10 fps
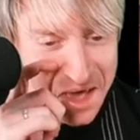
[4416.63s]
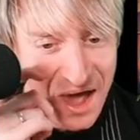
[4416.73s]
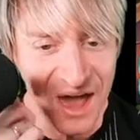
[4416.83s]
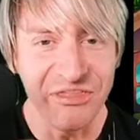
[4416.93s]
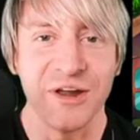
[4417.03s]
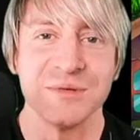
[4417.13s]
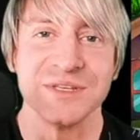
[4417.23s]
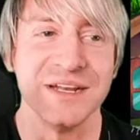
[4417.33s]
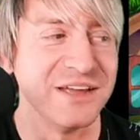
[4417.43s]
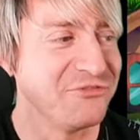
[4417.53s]
I thought I was
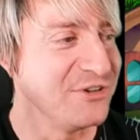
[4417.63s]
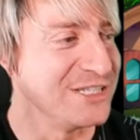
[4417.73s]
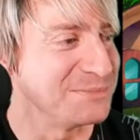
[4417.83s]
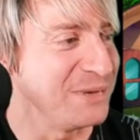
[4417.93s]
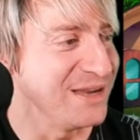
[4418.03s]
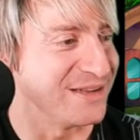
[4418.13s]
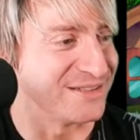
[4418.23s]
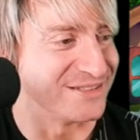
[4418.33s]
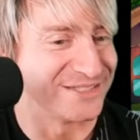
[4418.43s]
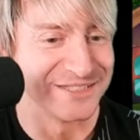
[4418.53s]
going to get free
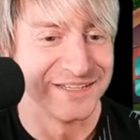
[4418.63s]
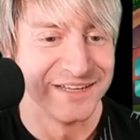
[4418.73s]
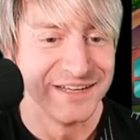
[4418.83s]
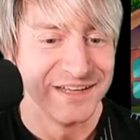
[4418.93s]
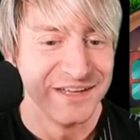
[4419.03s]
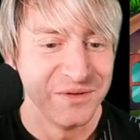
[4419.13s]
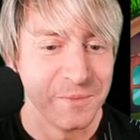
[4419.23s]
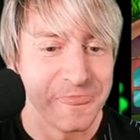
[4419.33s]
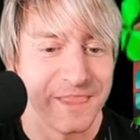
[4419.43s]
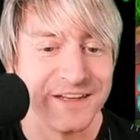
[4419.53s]
spins.
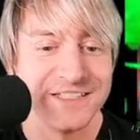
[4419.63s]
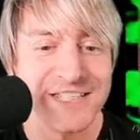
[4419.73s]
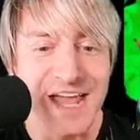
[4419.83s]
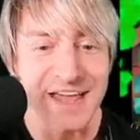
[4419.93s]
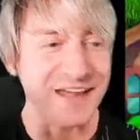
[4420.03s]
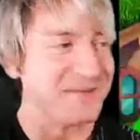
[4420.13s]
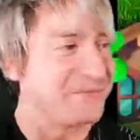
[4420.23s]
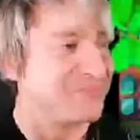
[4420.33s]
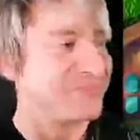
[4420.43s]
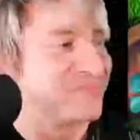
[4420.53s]
Dang it.
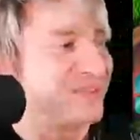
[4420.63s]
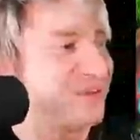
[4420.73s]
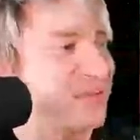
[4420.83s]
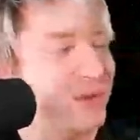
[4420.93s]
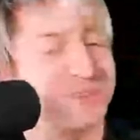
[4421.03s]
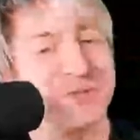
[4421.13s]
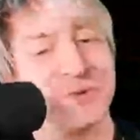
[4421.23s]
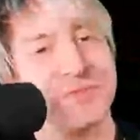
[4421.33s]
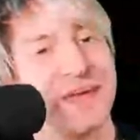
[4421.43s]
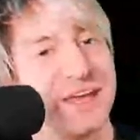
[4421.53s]
Well, that was
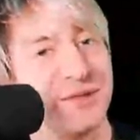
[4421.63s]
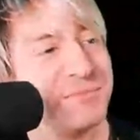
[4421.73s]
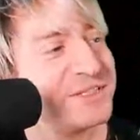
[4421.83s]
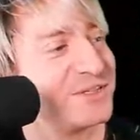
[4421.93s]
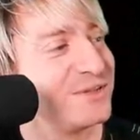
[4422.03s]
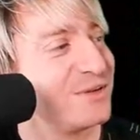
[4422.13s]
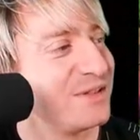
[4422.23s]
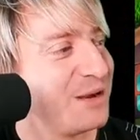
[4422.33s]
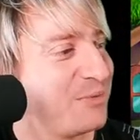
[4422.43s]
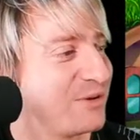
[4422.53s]
cool. Thank you, Mr. Little
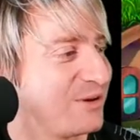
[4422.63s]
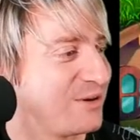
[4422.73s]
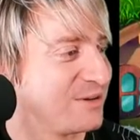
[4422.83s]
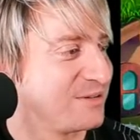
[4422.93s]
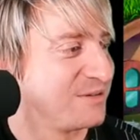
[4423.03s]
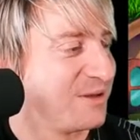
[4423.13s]
Leprechaun.